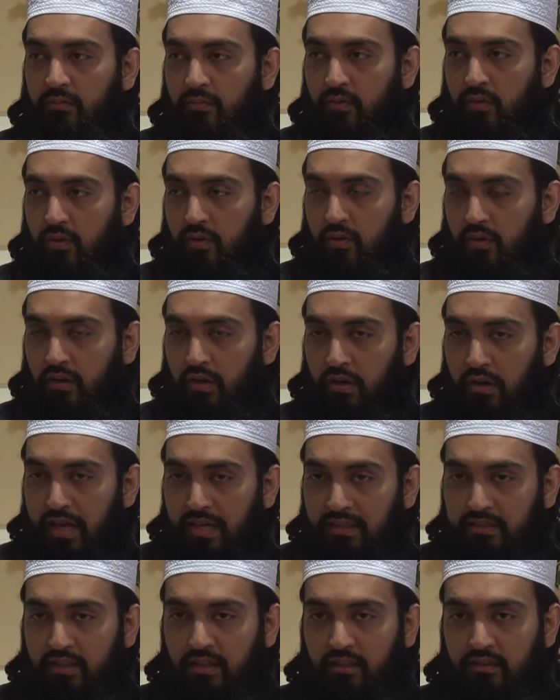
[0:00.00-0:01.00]
for
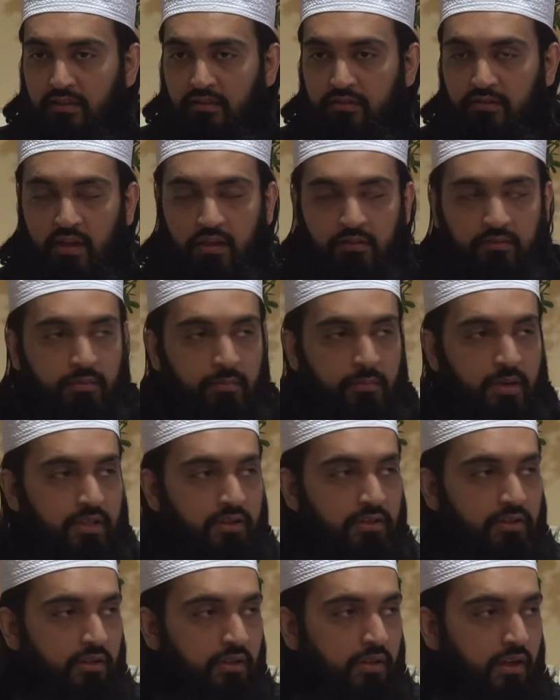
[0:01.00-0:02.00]
collating this
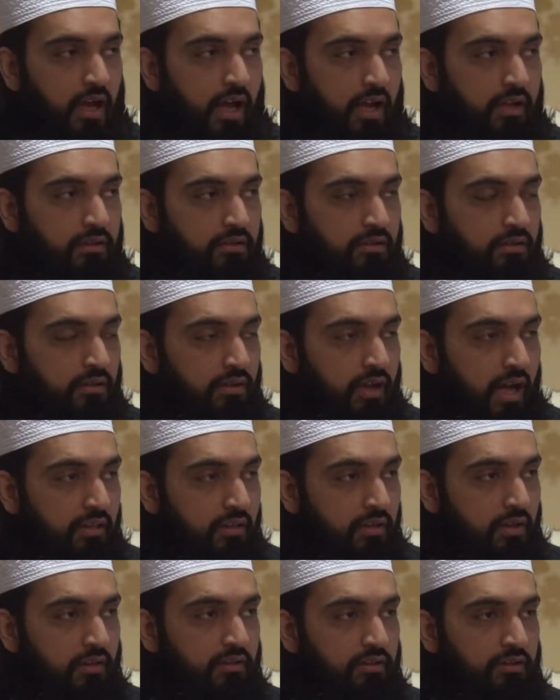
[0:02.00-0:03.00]
information and
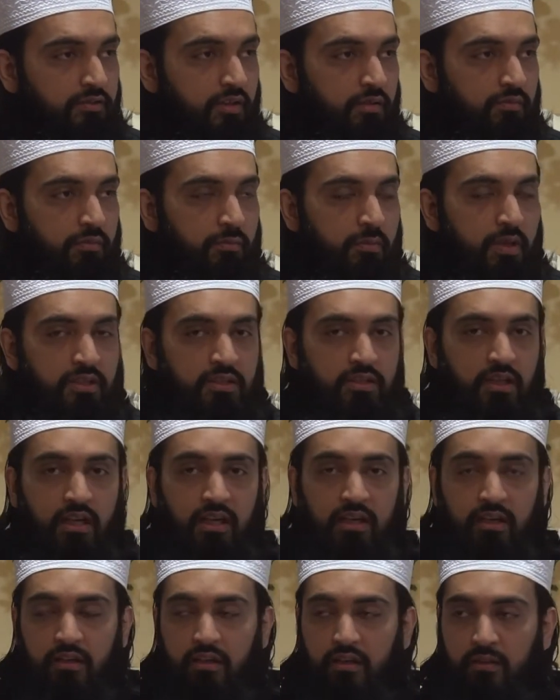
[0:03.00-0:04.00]
gathering this information
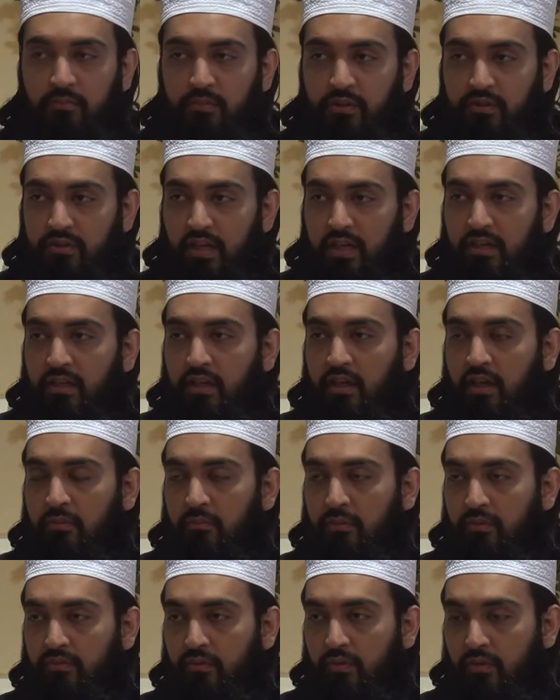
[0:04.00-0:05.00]
and presenting
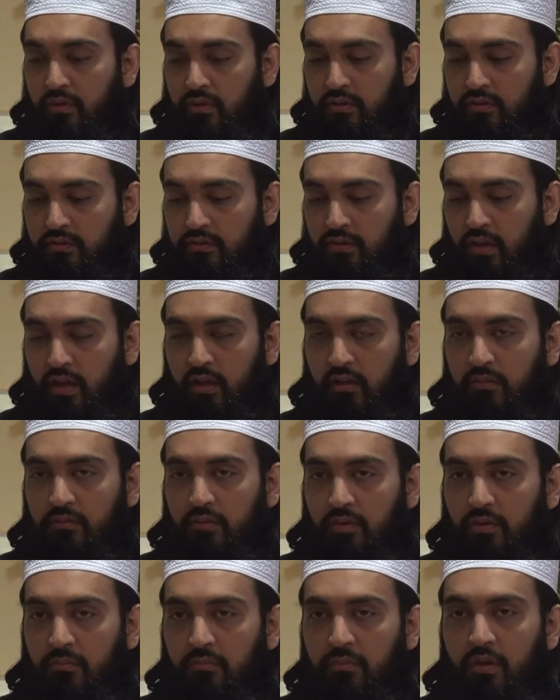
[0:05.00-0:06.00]
it before us in the
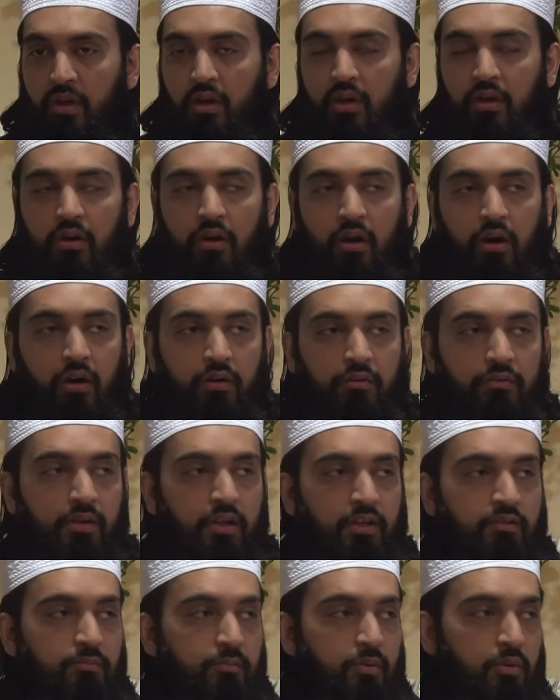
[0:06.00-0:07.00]
form of
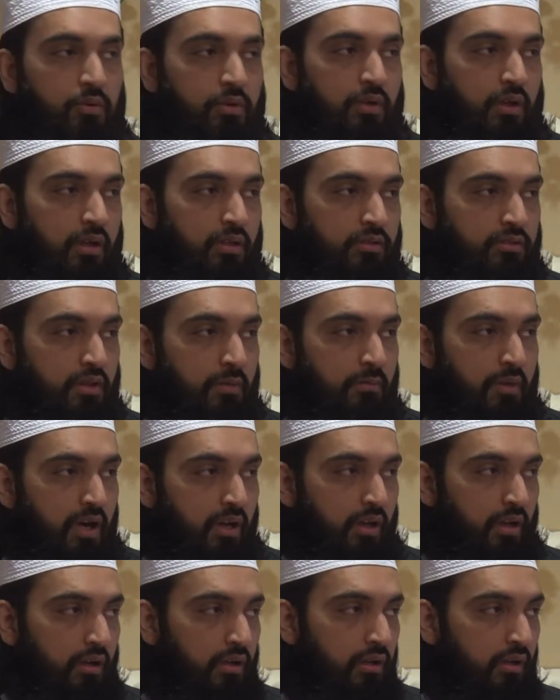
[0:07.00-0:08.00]
his book,
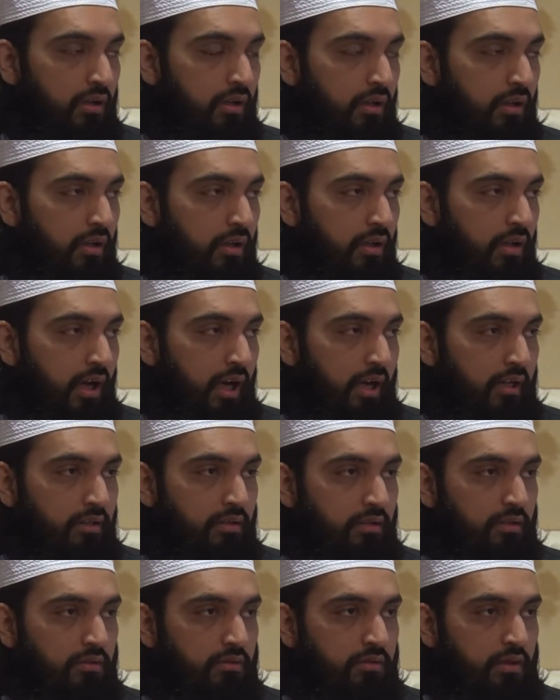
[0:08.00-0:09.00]
Shamayil.
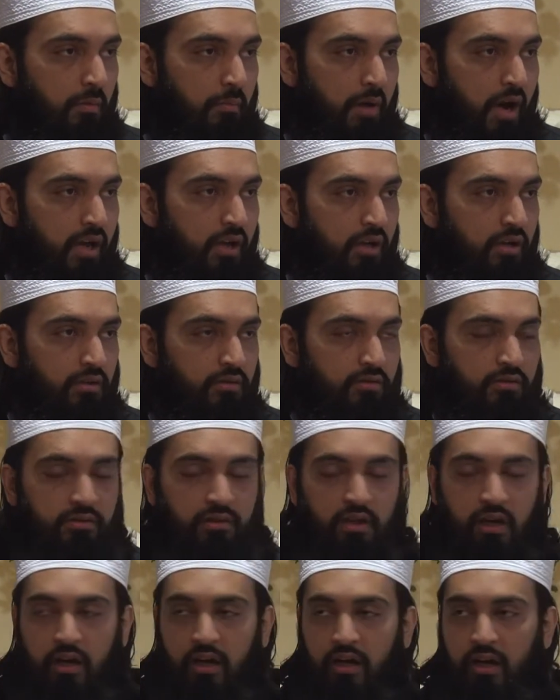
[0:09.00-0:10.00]
And Shamayil,
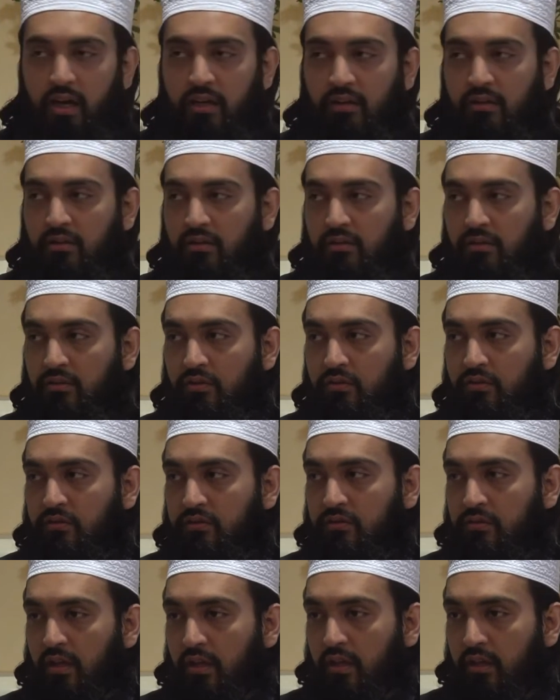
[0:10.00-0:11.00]
again,
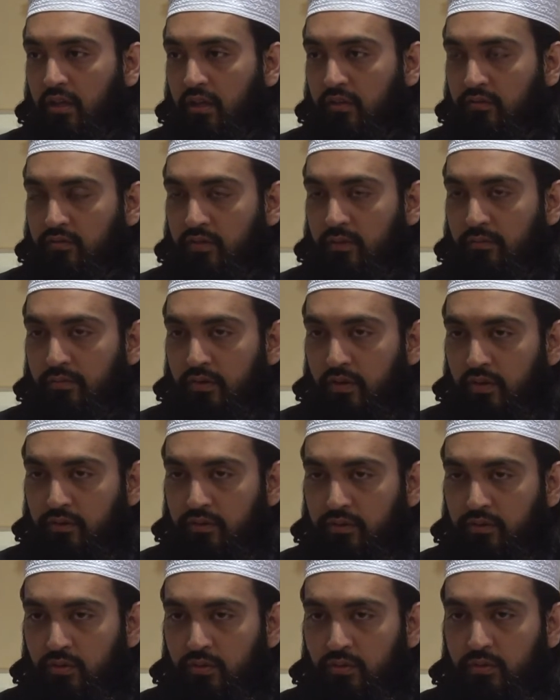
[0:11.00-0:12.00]
just it, it
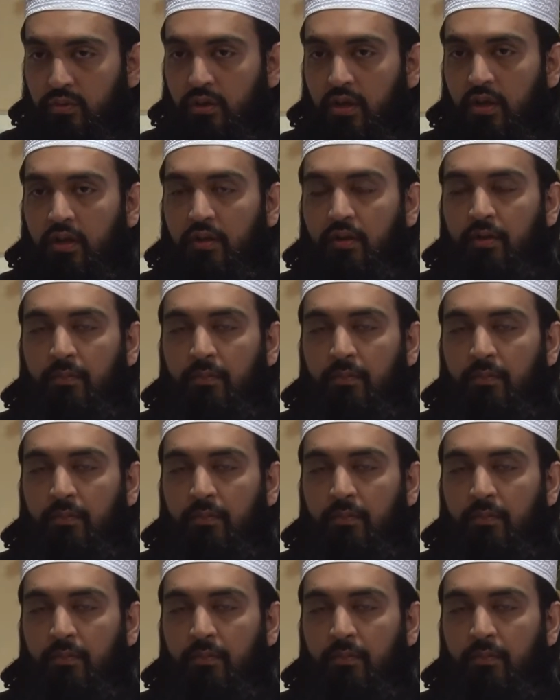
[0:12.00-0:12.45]
refers to